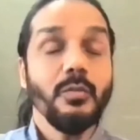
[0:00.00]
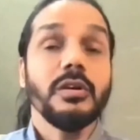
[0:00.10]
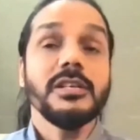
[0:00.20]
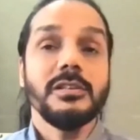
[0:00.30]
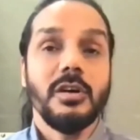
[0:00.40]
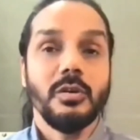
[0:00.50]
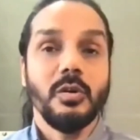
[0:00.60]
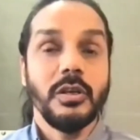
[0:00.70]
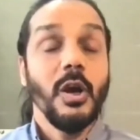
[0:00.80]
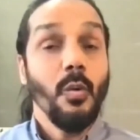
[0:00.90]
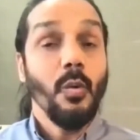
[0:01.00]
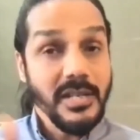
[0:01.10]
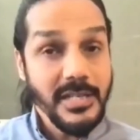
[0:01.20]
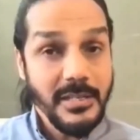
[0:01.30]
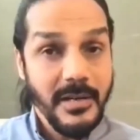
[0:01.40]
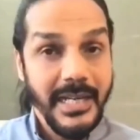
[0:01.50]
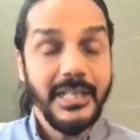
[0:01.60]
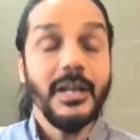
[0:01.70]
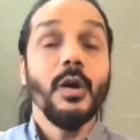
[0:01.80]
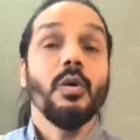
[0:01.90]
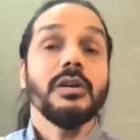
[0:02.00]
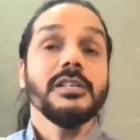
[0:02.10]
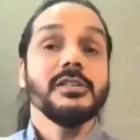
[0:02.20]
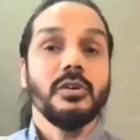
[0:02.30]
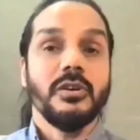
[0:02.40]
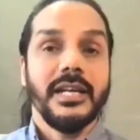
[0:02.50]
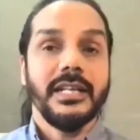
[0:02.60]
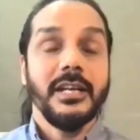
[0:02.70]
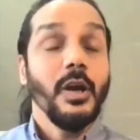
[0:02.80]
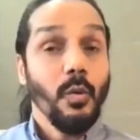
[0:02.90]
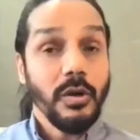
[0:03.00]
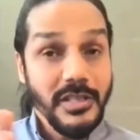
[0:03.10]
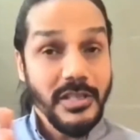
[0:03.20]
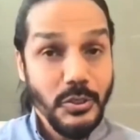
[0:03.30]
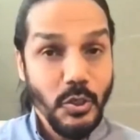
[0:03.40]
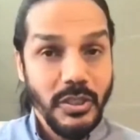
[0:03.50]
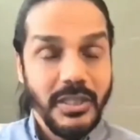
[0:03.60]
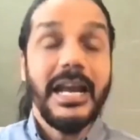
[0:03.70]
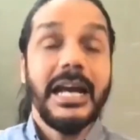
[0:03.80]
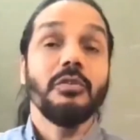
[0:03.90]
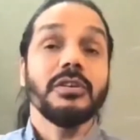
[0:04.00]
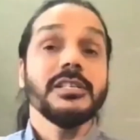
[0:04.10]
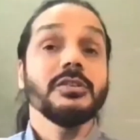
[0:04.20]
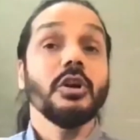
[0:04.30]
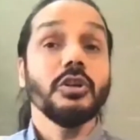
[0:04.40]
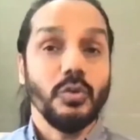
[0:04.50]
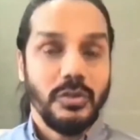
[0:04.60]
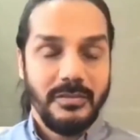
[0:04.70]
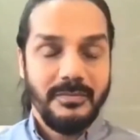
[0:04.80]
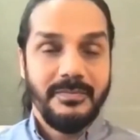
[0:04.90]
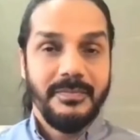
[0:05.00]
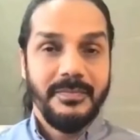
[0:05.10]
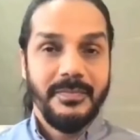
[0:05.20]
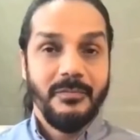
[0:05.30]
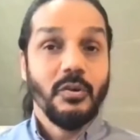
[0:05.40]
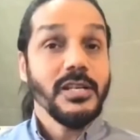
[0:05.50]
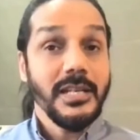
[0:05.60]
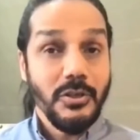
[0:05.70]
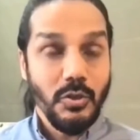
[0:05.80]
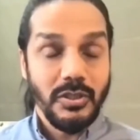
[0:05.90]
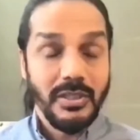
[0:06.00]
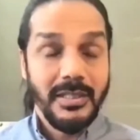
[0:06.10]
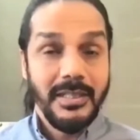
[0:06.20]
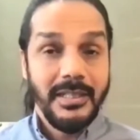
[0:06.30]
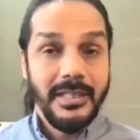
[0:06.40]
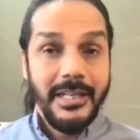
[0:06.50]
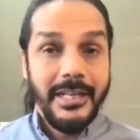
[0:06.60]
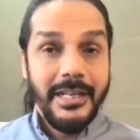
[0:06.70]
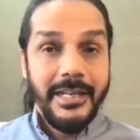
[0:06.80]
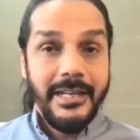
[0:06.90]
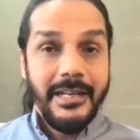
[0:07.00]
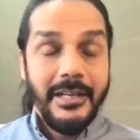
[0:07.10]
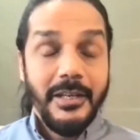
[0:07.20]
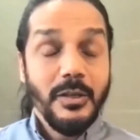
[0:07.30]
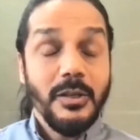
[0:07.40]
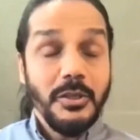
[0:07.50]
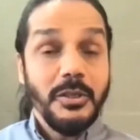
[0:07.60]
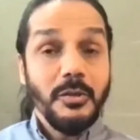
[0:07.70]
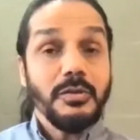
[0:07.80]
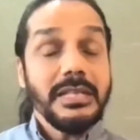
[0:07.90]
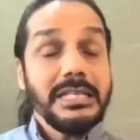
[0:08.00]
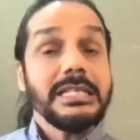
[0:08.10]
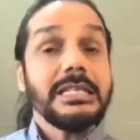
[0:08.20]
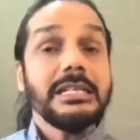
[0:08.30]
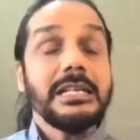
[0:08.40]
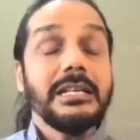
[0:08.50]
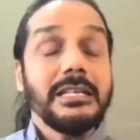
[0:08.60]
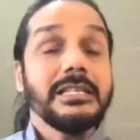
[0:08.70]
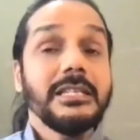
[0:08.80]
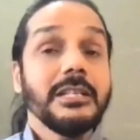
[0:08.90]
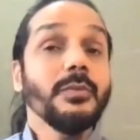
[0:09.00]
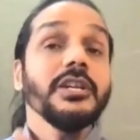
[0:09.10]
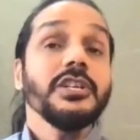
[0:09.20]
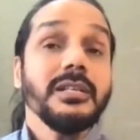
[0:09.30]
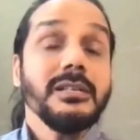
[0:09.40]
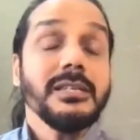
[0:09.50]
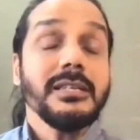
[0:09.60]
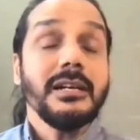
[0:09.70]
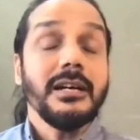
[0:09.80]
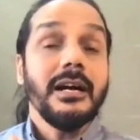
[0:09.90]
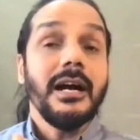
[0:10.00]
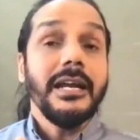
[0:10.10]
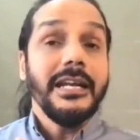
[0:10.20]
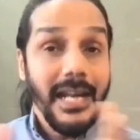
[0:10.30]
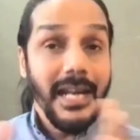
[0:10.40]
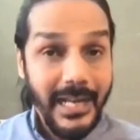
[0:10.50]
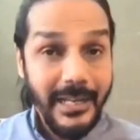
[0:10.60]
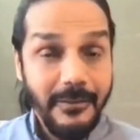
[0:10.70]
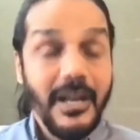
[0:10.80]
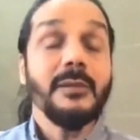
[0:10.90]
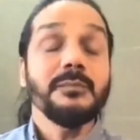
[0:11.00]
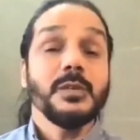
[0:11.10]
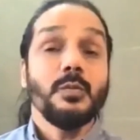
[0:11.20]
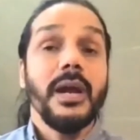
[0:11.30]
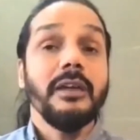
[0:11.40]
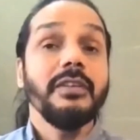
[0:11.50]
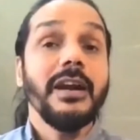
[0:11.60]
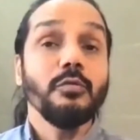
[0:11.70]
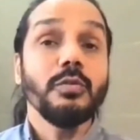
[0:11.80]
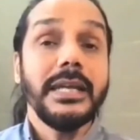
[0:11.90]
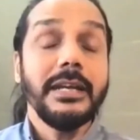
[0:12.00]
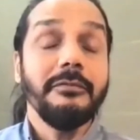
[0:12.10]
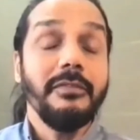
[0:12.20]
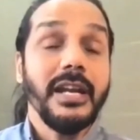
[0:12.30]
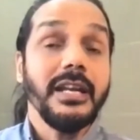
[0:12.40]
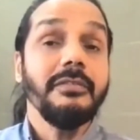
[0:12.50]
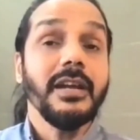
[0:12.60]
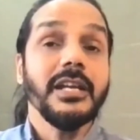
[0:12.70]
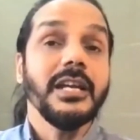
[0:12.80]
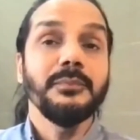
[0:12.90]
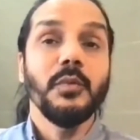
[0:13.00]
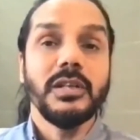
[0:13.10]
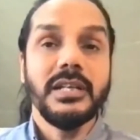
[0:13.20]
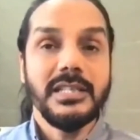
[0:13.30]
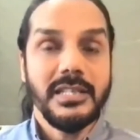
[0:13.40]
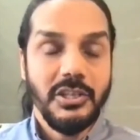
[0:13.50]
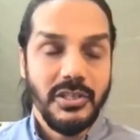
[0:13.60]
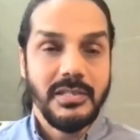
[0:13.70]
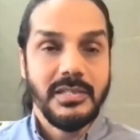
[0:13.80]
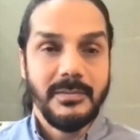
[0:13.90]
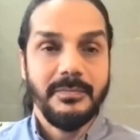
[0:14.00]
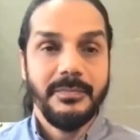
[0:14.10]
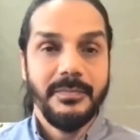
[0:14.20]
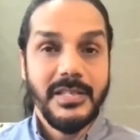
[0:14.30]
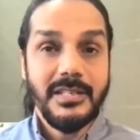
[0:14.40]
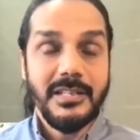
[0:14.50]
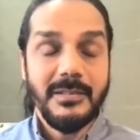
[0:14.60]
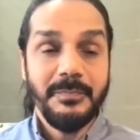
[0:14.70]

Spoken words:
what is not good, what is right, what is not right, what is truth and what is not truth, what is untruth. You know, these situations in our life comes where we have to take very, very important decisions, isn't it?